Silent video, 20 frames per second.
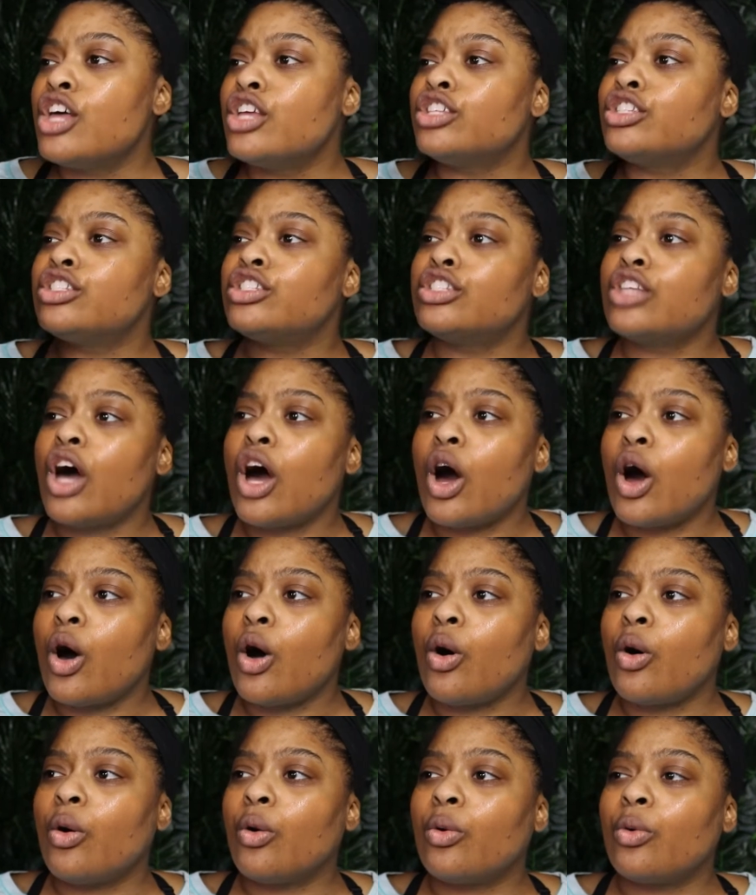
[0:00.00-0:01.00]

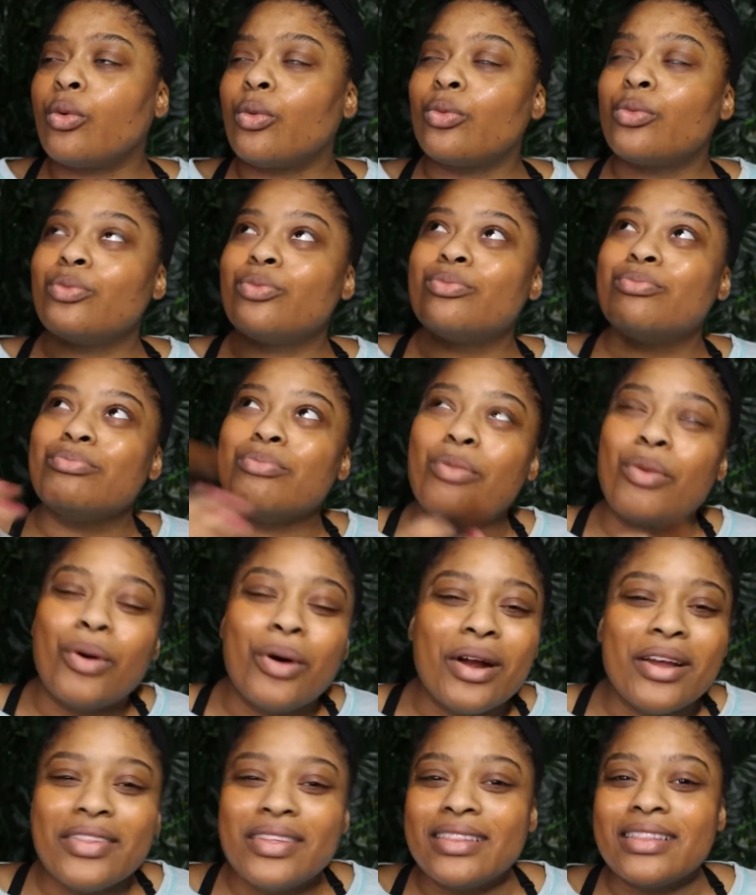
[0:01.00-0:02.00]
So
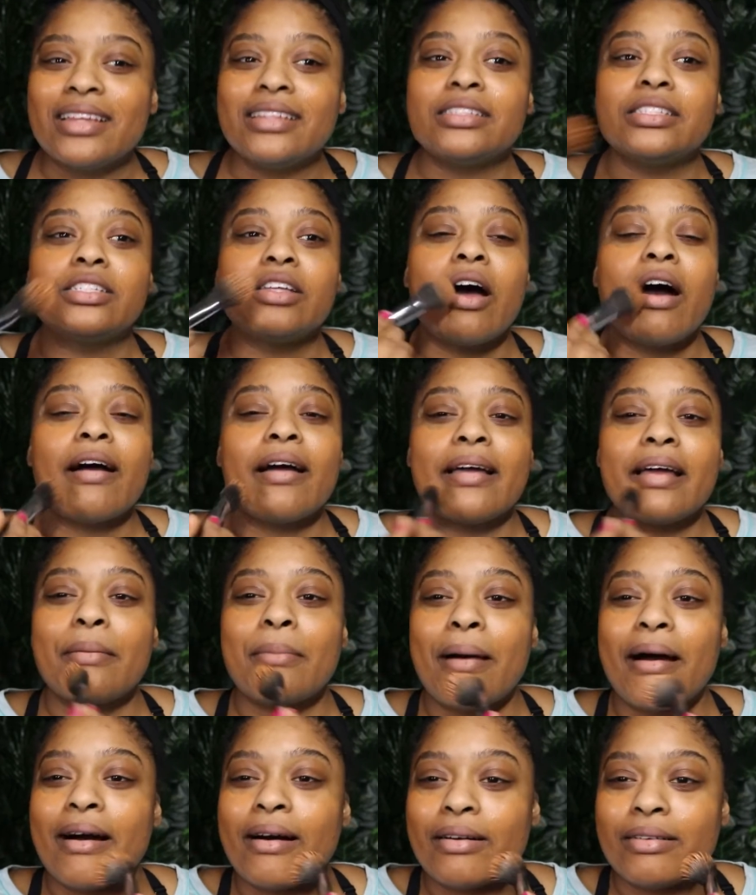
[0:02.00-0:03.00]
more than let's talking
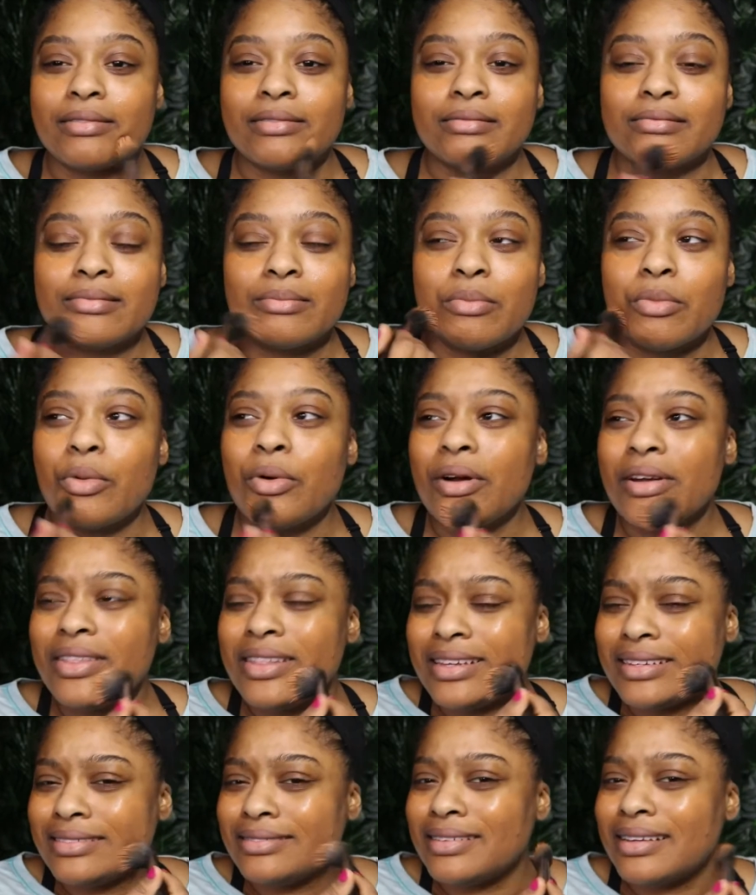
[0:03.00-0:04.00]
about more
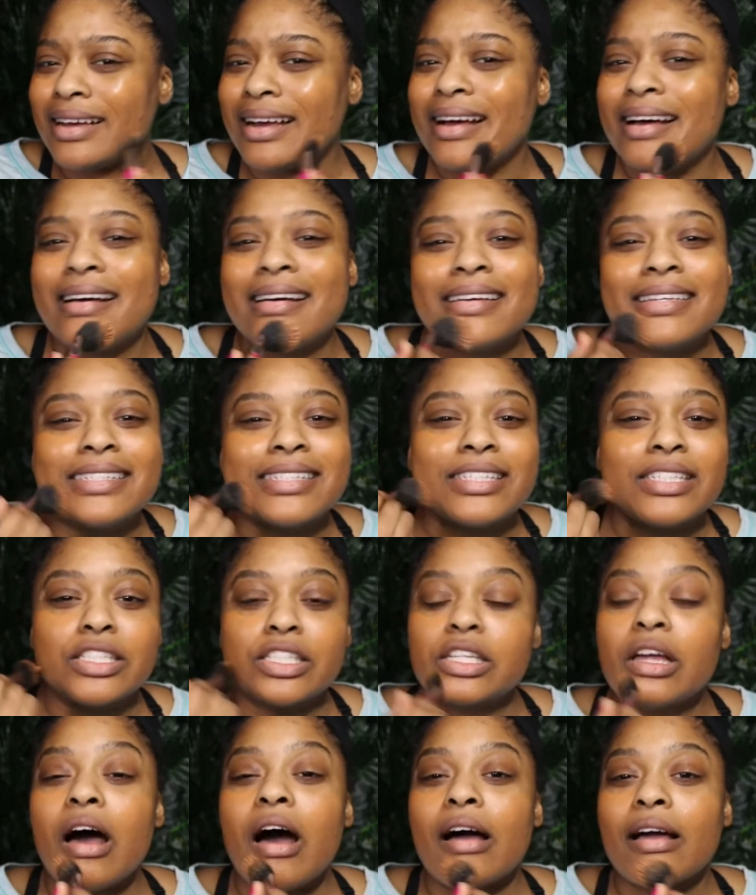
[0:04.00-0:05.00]
than us
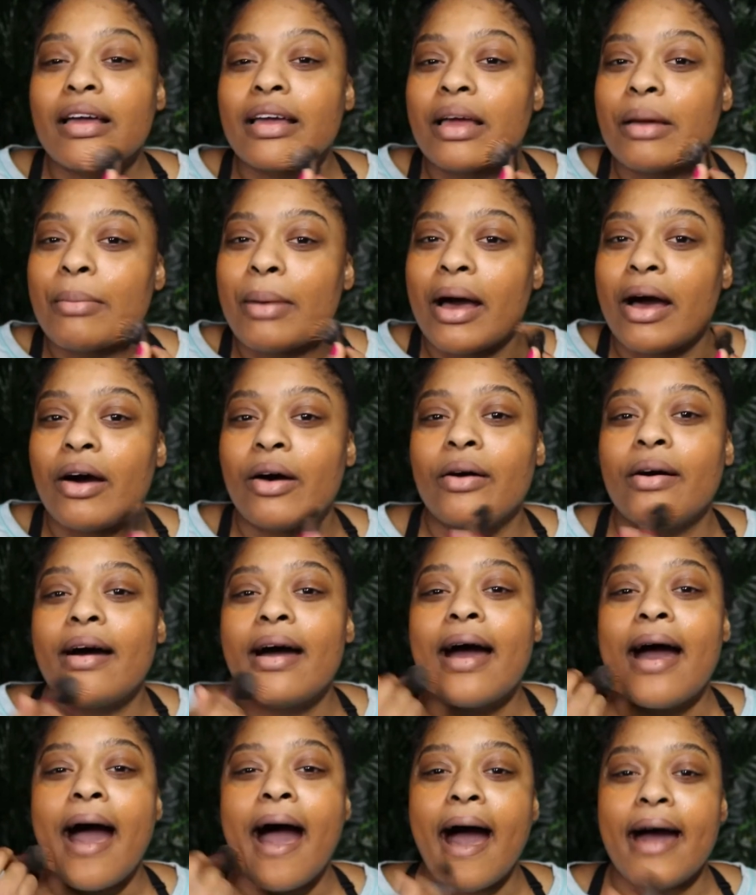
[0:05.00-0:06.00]
talking about
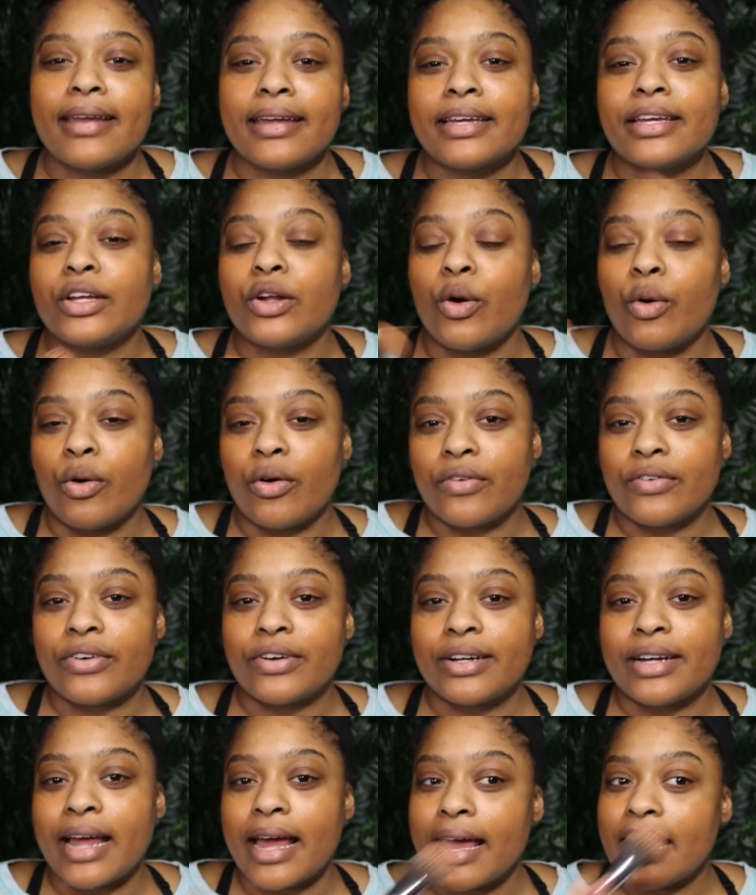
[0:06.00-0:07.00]
how to get
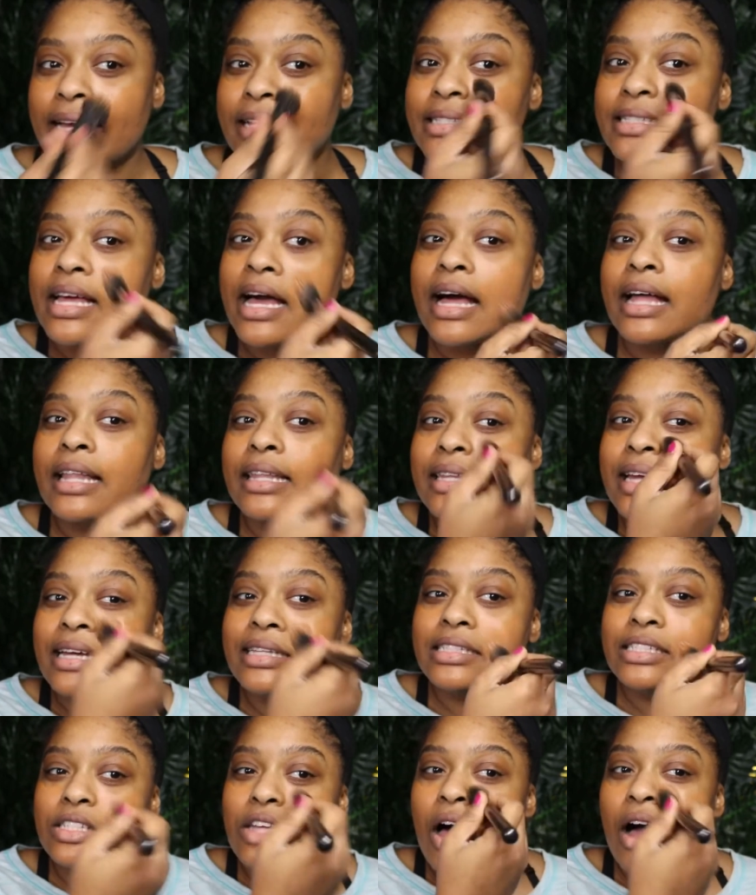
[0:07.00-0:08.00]
over an ex,
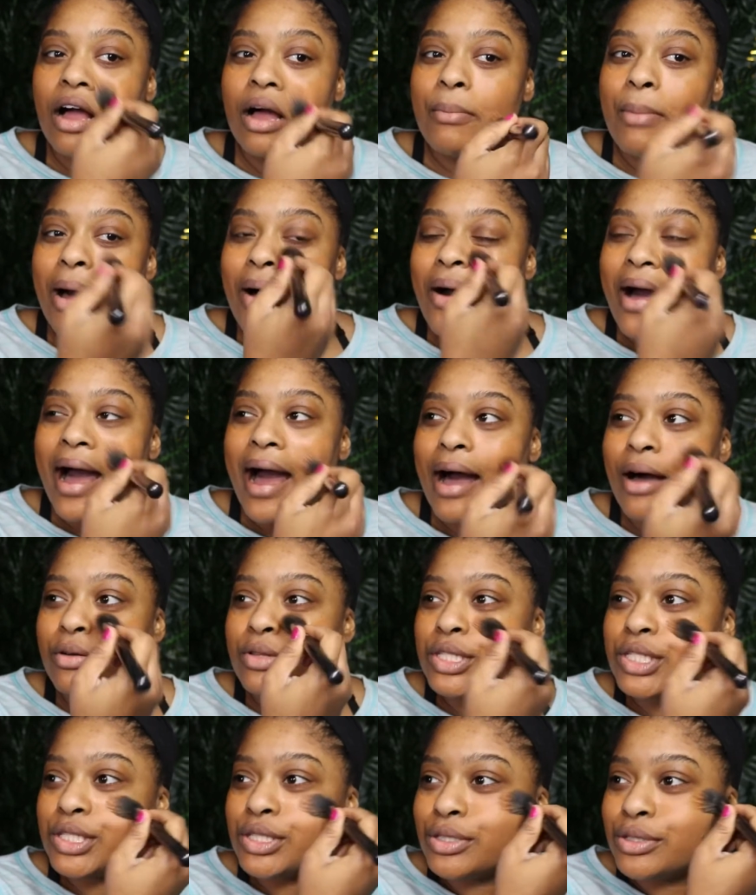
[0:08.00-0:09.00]
let's talk about how
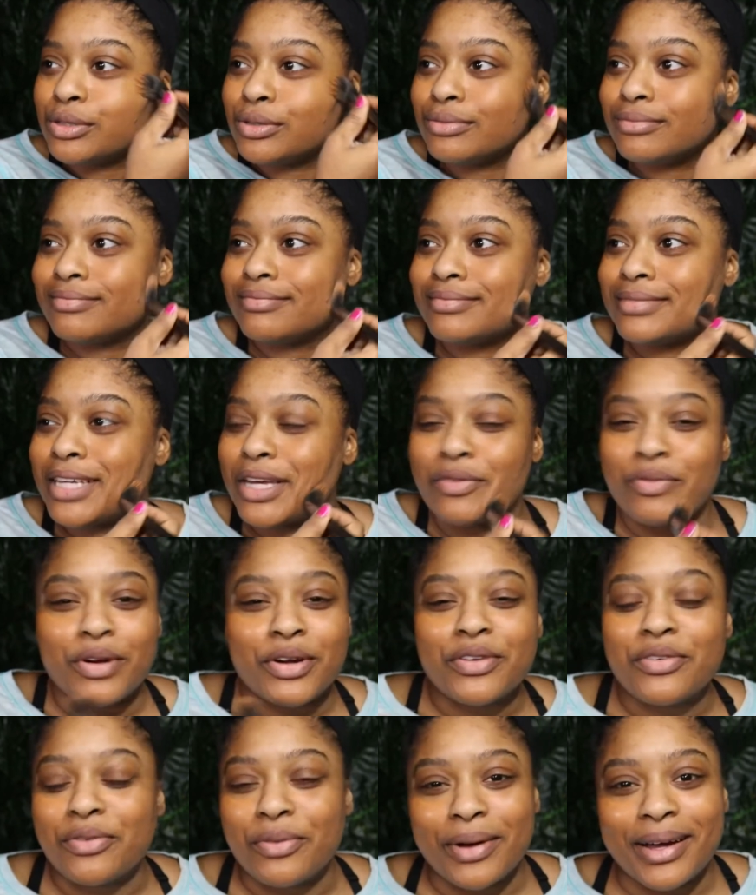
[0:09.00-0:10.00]
to get
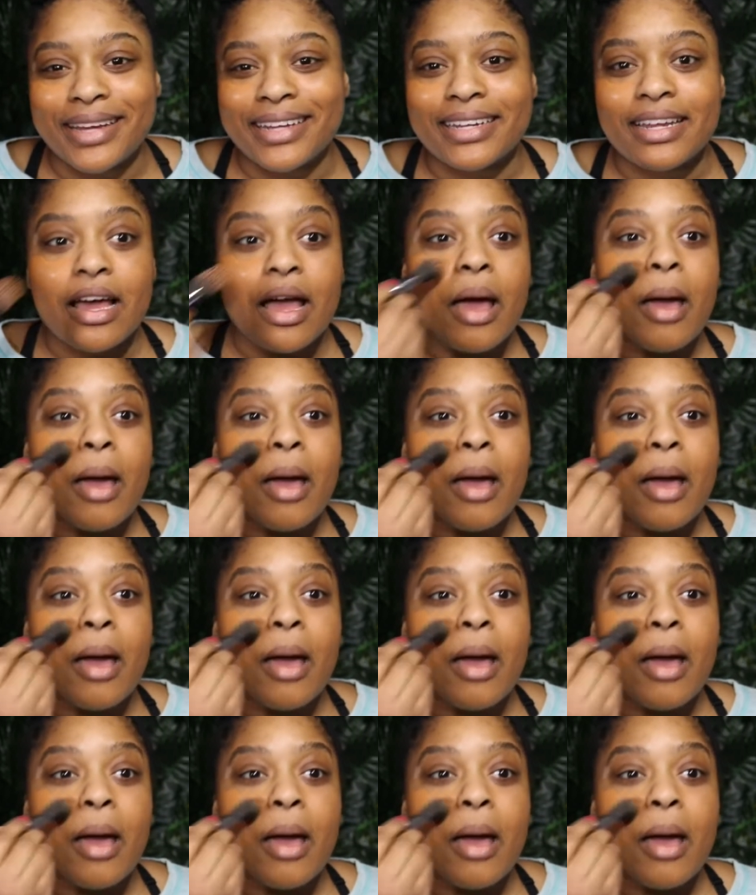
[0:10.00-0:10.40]
rid of one.